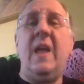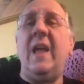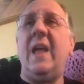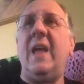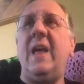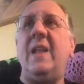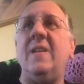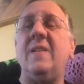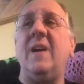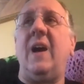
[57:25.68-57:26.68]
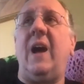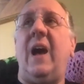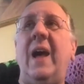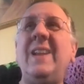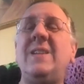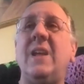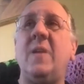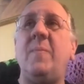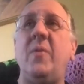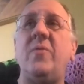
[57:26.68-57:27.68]
And I
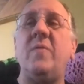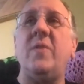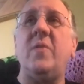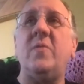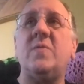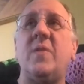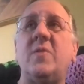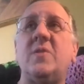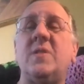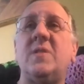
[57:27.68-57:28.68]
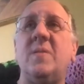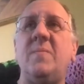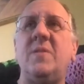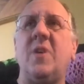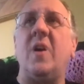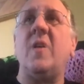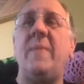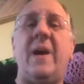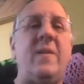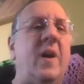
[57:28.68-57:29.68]
take both of those verses to talk
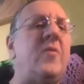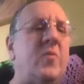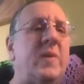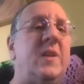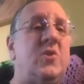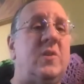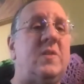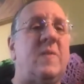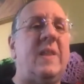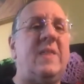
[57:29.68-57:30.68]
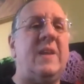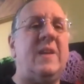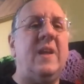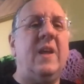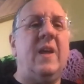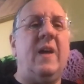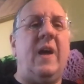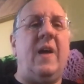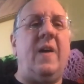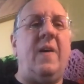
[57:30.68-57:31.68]
about other religions, right? That
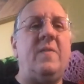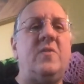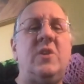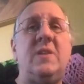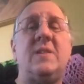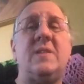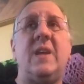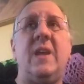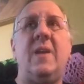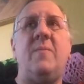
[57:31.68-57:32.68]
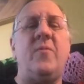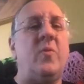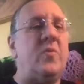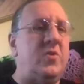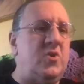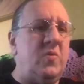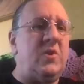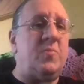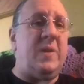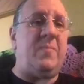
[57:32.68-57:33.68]
Jesus came for the
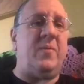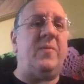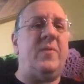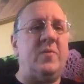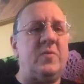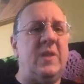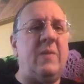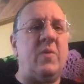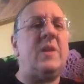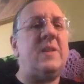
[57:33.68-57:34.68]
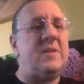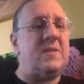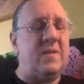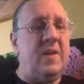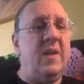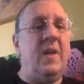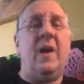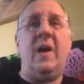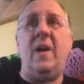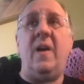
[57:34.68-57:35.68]
Jewish people; they were his
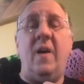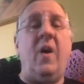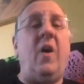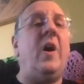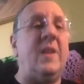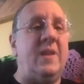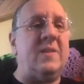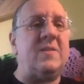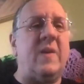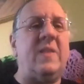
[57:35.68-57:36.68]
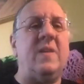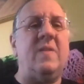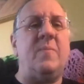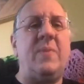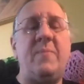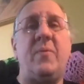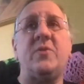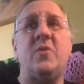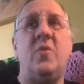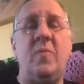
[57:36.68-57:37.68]
audience, right? The people
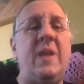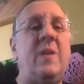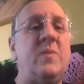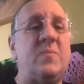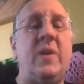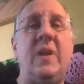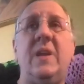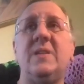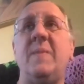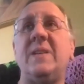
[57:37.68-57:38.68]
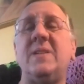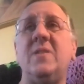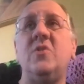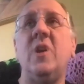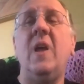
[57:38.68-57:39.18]
to whom he was bringing his message,